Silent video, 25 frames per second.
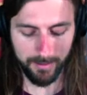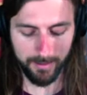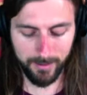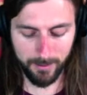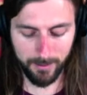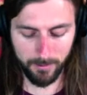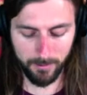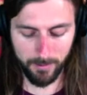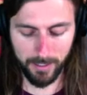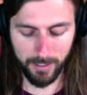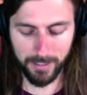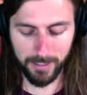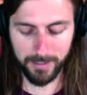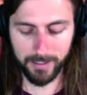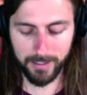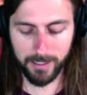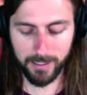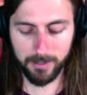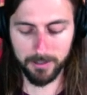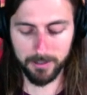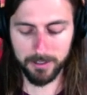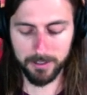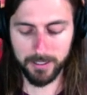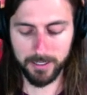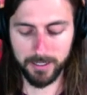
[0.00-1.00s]
the way that
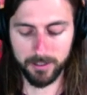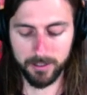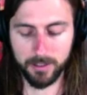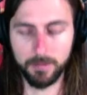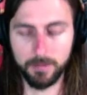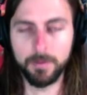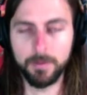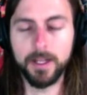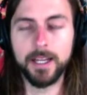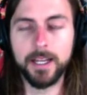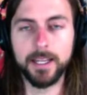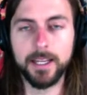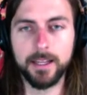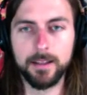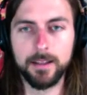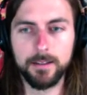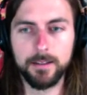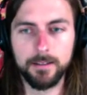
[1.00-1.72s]
I was actually playing it.